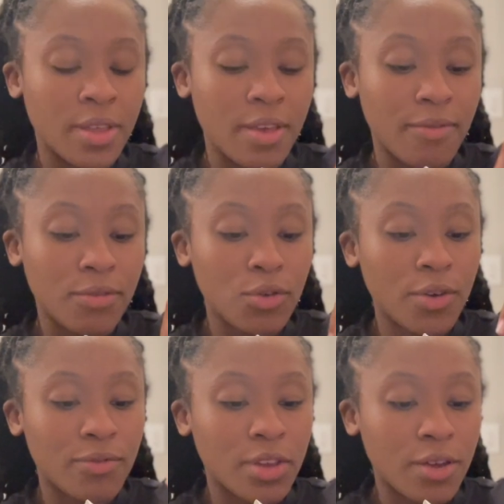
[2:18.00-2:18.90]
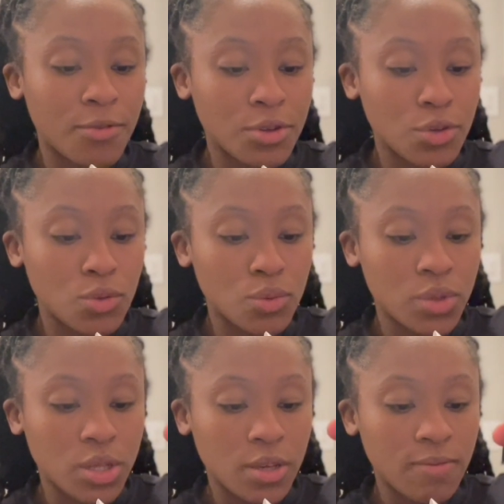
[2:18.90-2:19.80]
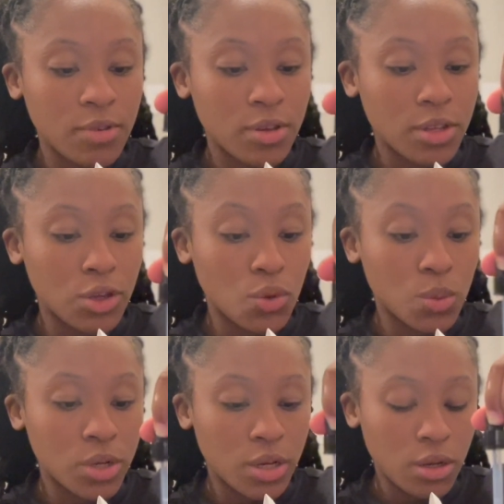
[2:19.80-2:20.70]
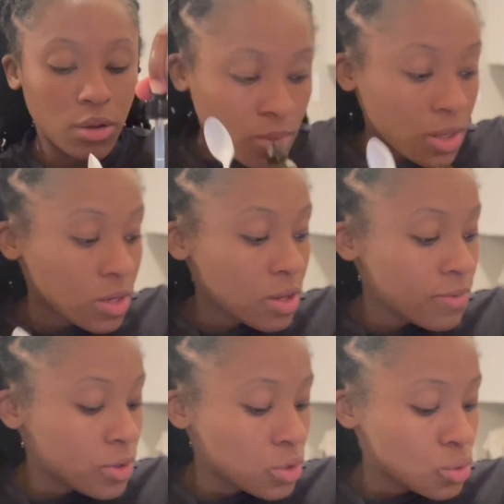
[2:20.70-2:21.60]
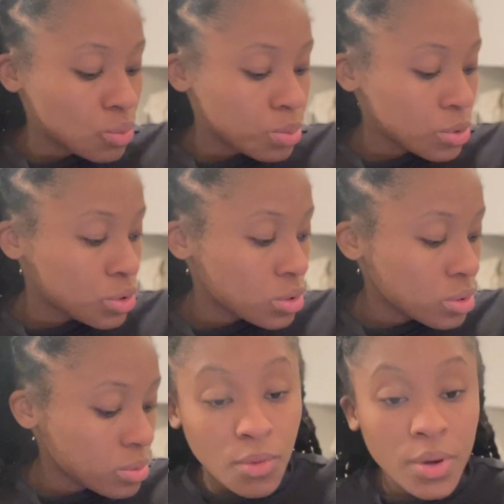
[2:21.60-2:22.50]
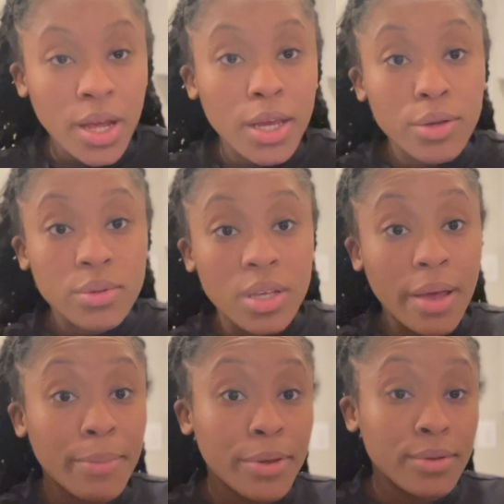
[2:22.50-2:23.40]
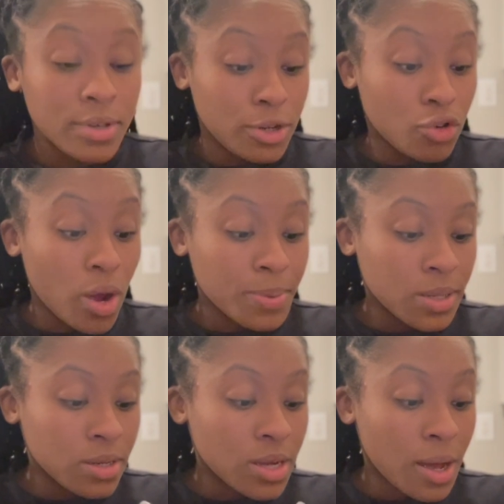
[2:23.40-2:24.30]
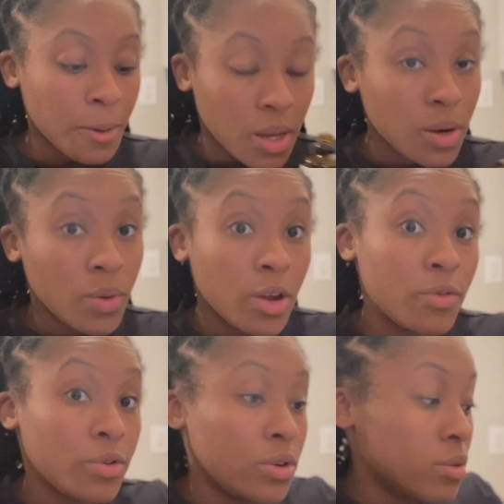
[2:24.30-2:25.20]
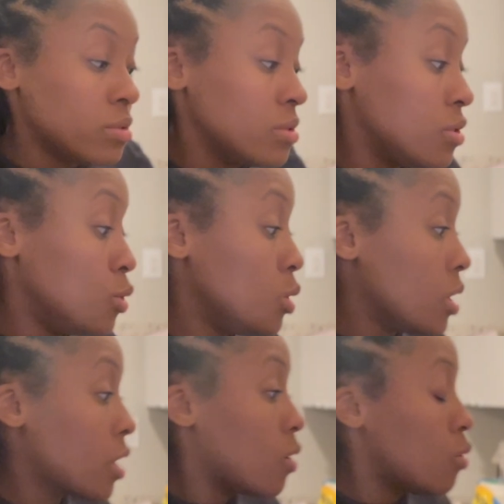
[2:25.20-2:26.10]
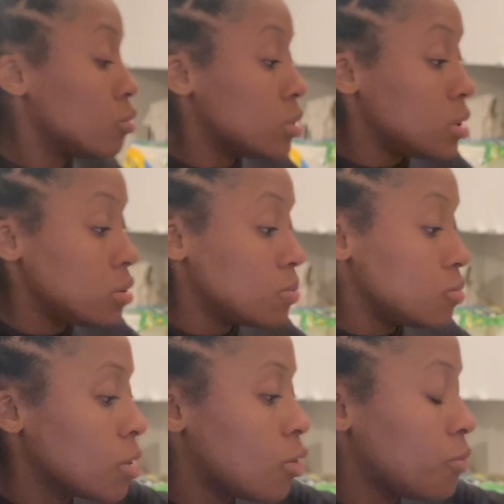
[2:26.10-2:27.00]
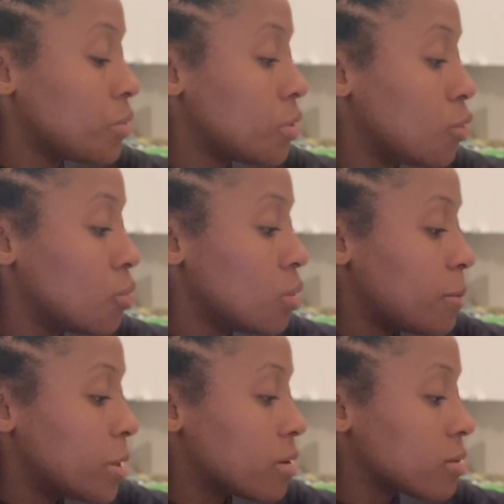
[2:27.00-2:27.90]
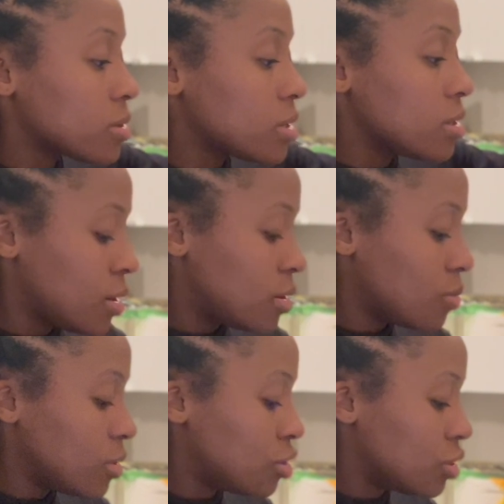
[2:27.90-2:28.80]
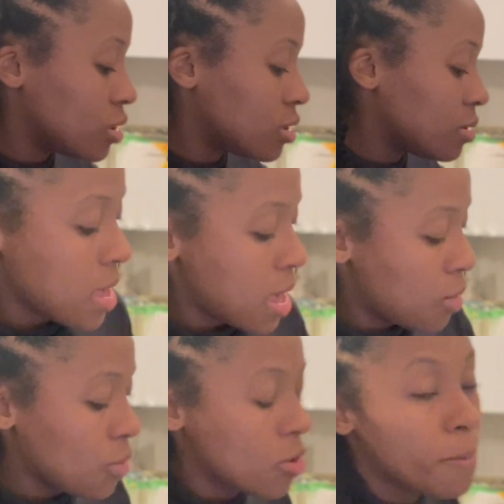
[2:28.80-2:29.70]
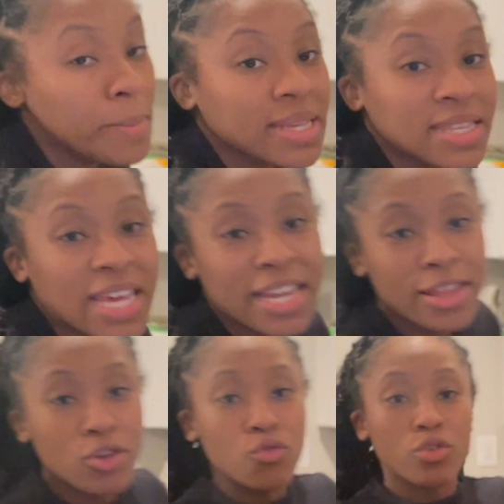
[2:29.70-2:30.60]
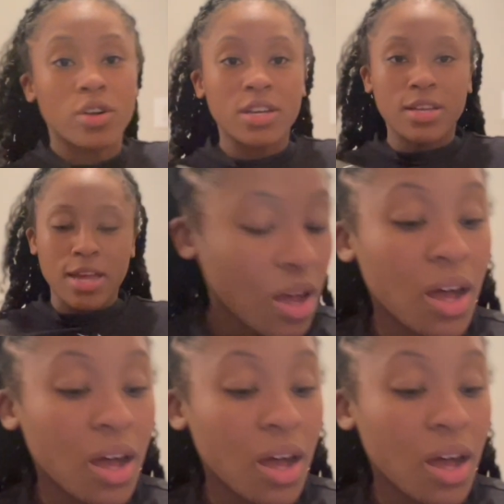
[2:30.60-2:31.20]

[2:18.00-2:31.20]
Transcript: If you have never used stevia, then you wouldn't know. This stuff is super strong. When I use it, I'll be using drops at a time. I don't ever use like a whole teaspoon. Hopefully don't, I'm not gonna say it. Don't wanna jinx it. Okay, we gonna mix that in there real good.